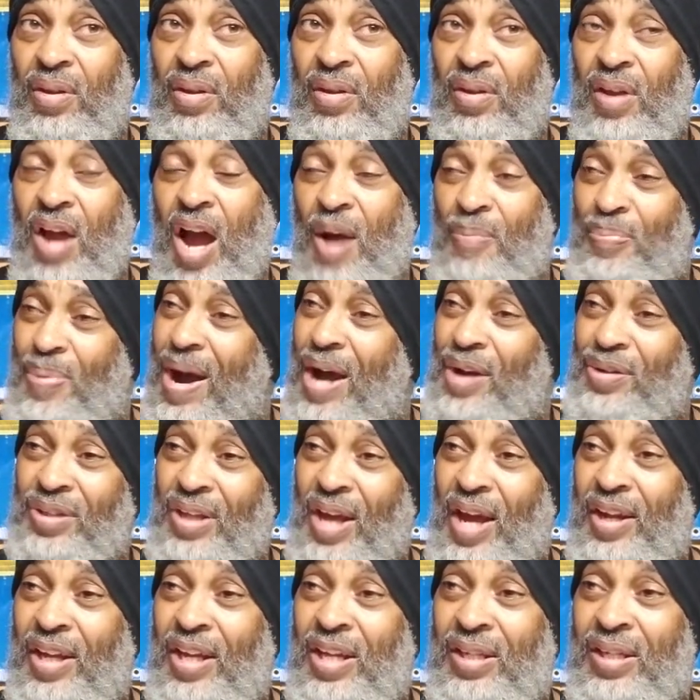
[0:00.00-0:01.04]
How about
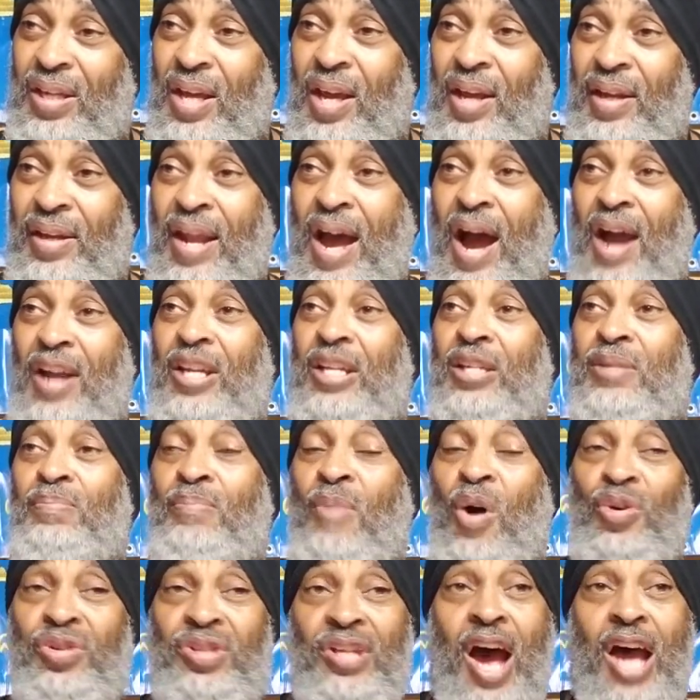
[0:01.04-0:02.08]
that? He's
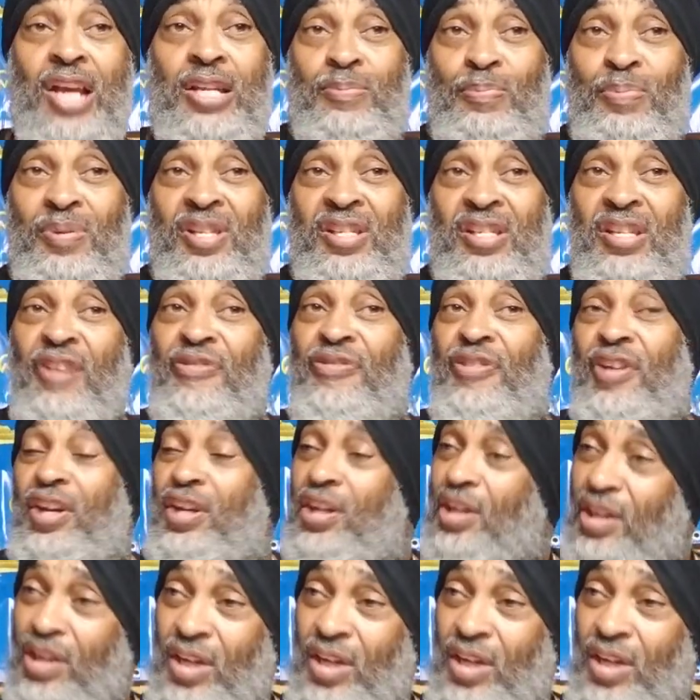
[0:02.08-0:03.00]
Most High specific.